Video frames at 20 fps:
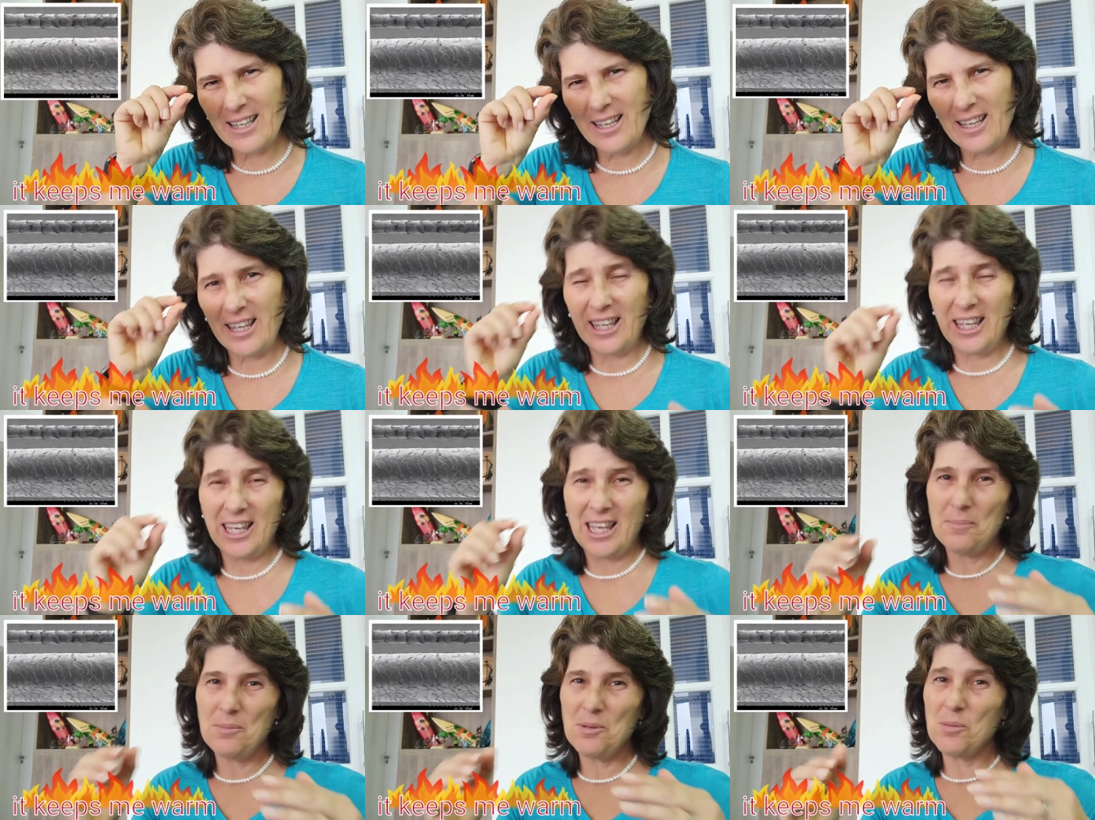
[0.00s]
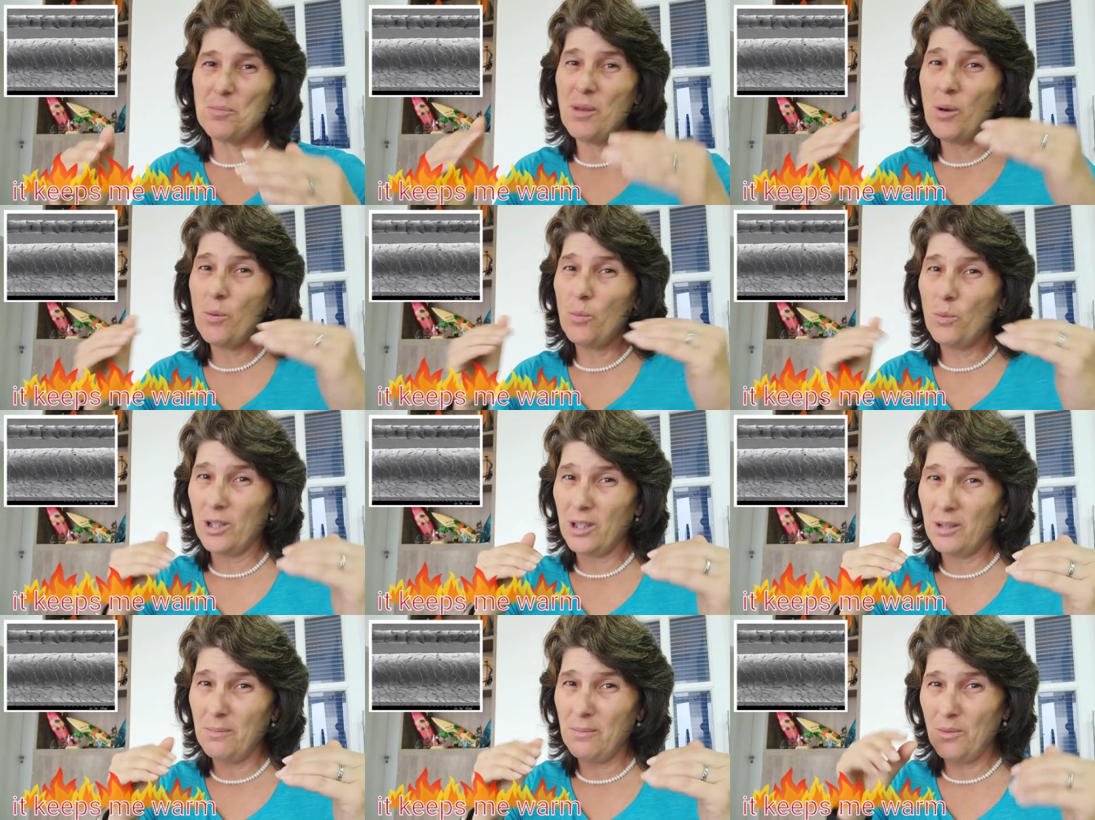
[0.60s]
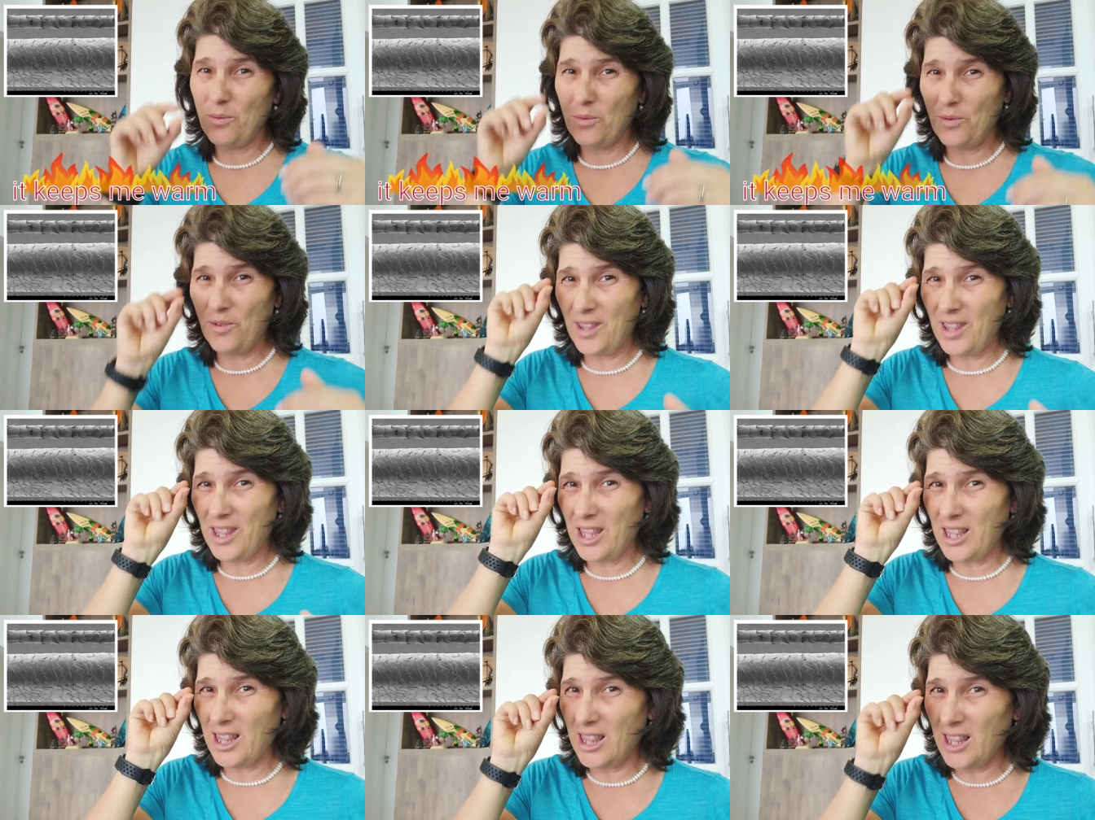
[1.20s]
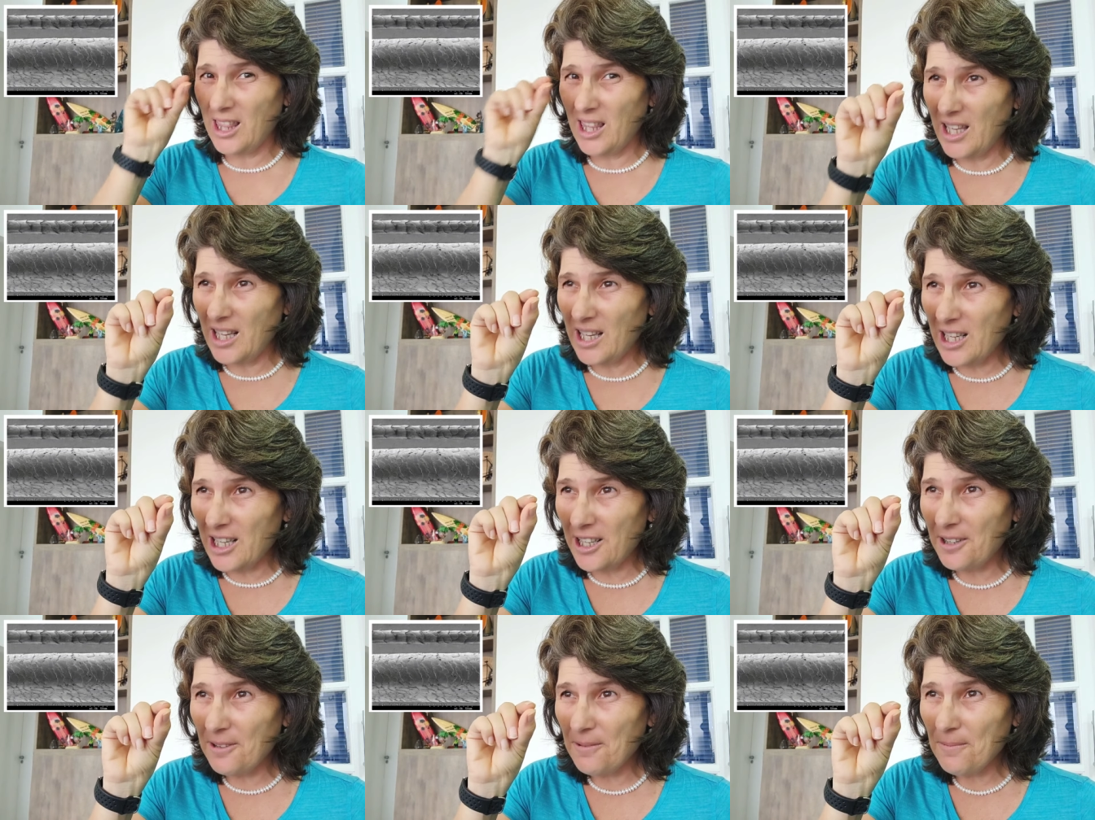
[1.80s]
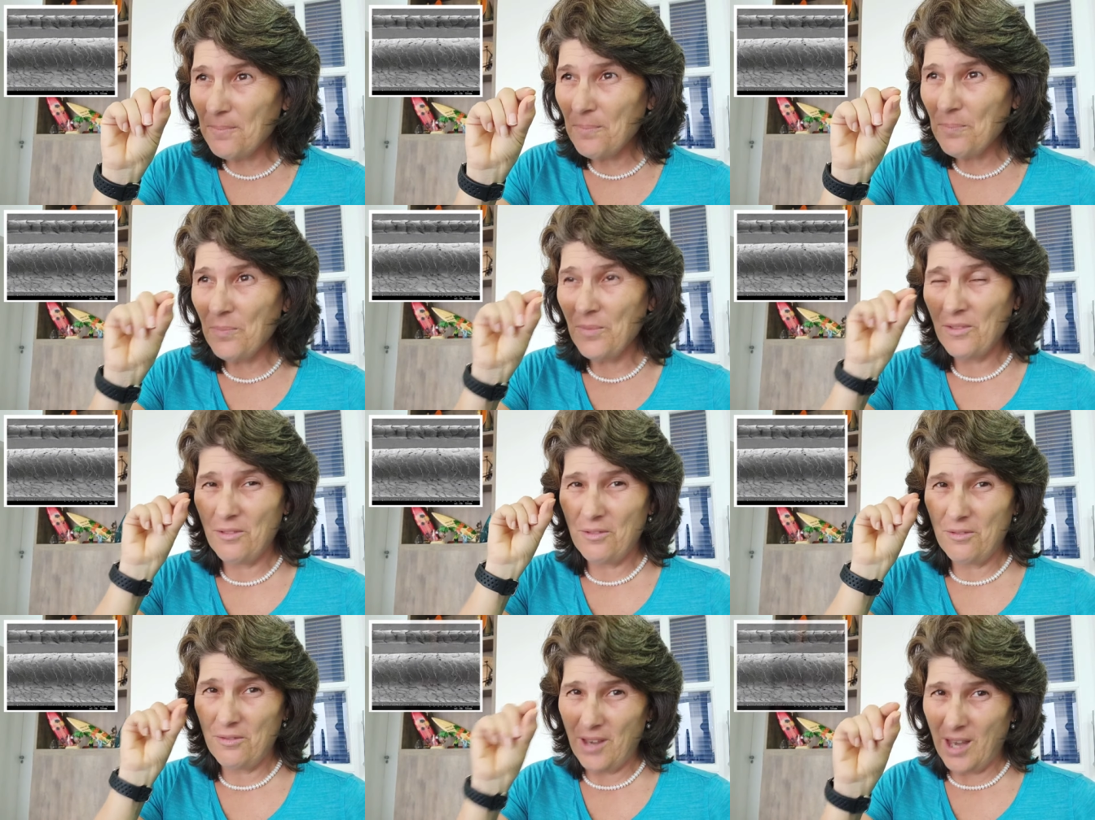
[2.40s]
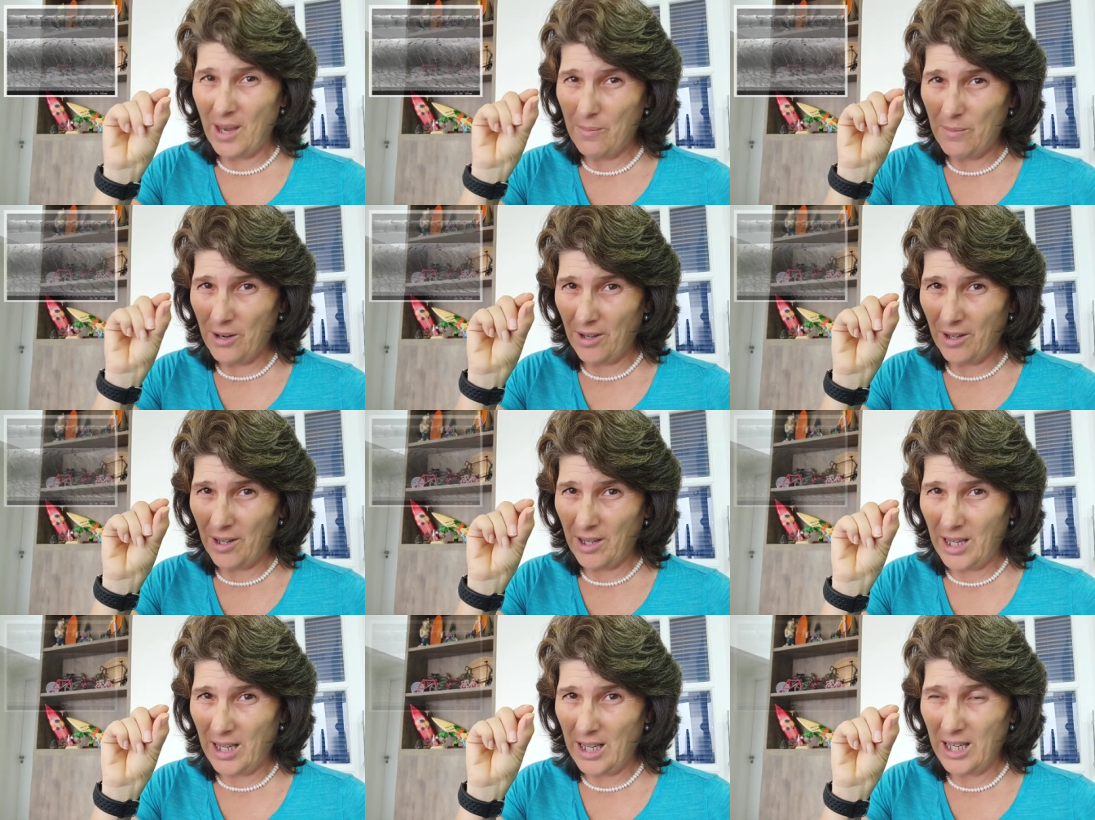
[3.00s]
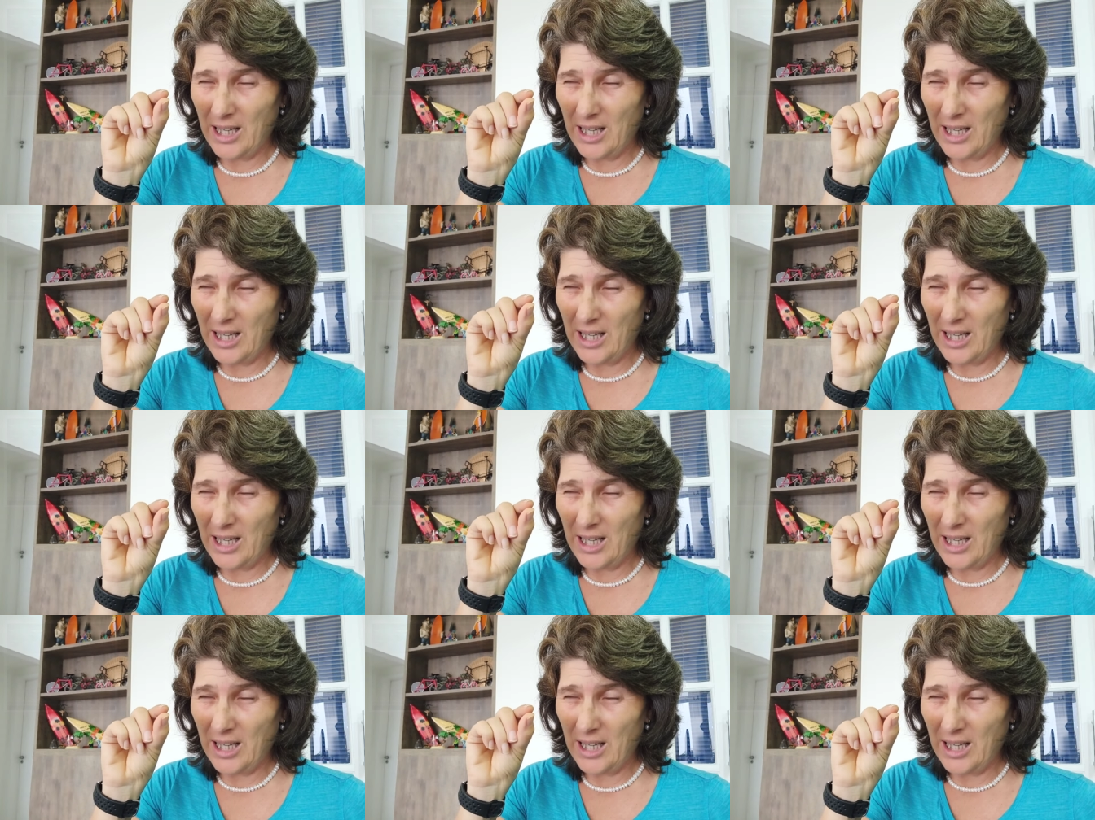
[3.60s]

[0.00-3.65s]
It keeps me warm with thinner fabric.